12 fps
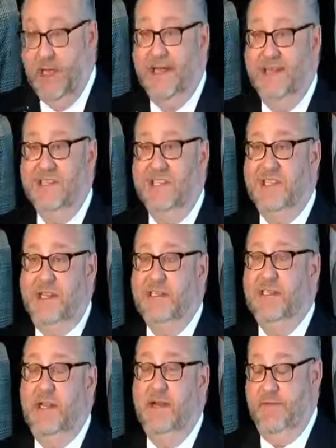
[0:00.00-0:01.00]
against
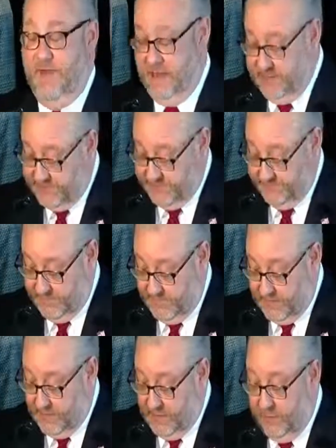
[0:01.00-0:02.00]
60 defendants,
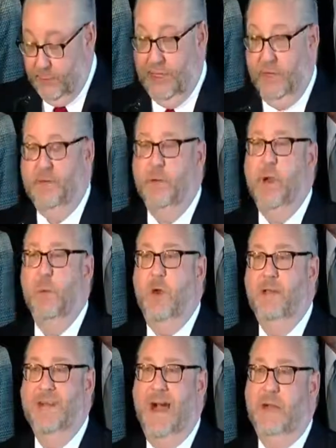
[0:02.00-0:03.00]
including
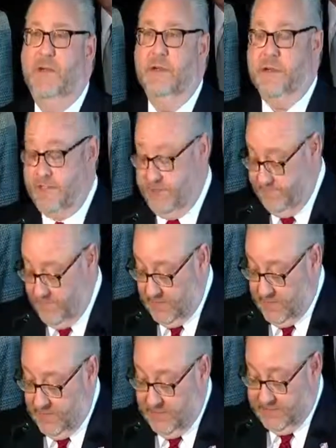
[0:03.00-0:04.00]
31 doctors,
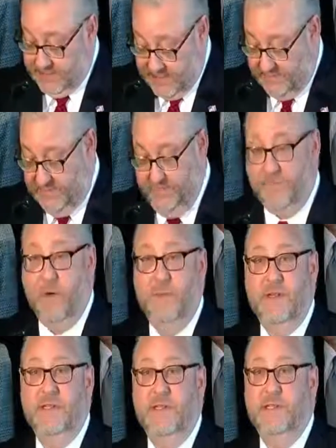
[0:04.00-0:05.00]
seven
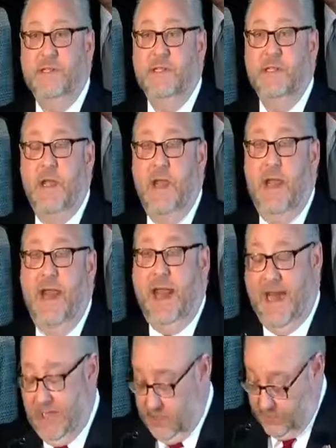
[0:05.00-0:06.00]
pharmacists,
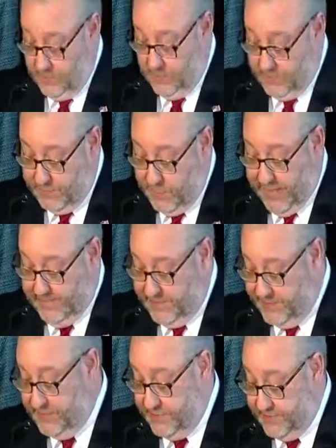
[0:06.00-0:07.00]
eight nurse
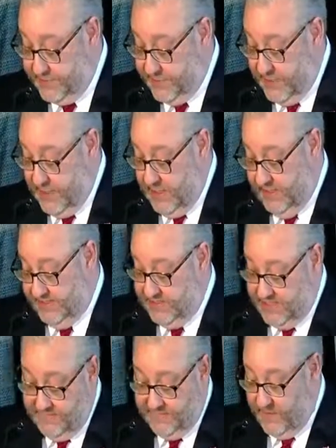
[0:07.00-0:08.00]
practitioners, and
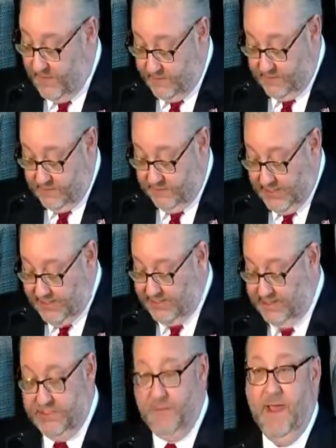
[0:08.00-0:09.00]
seven other
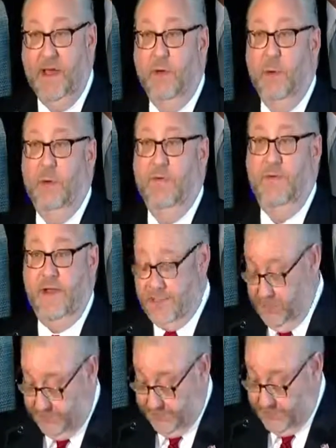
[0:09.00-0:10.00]
licensed medical
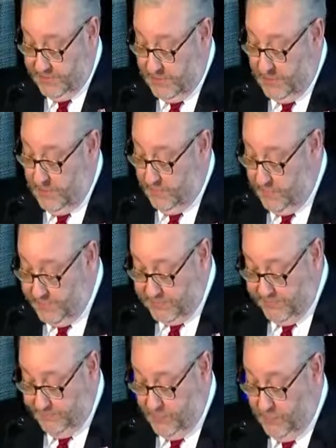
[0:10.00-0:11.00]
professionals,
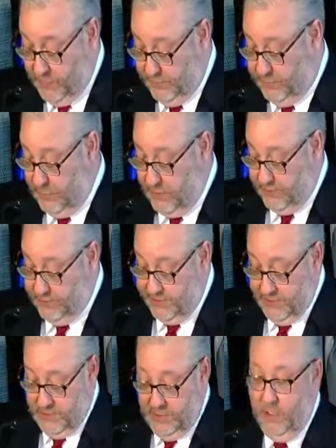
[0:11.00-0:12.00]
most of whom are
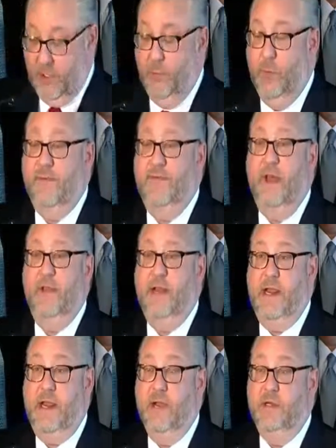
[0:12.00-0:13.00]
charged with
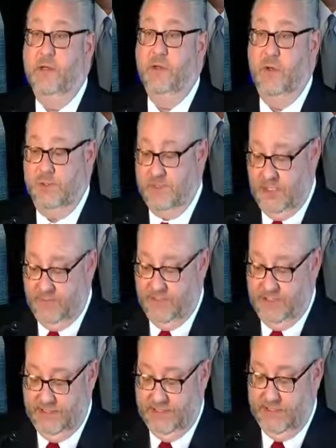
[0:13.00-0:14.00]
felony controlled
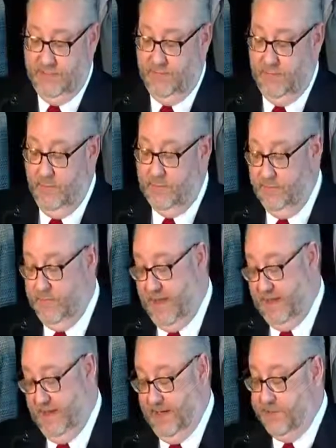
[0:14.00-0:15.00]
substance
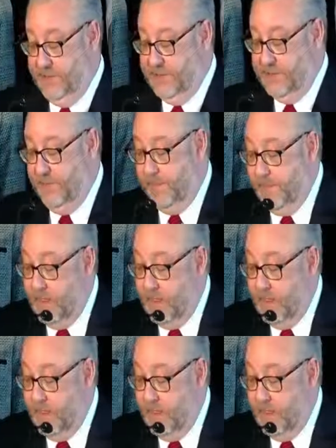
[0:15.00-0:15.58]
violations.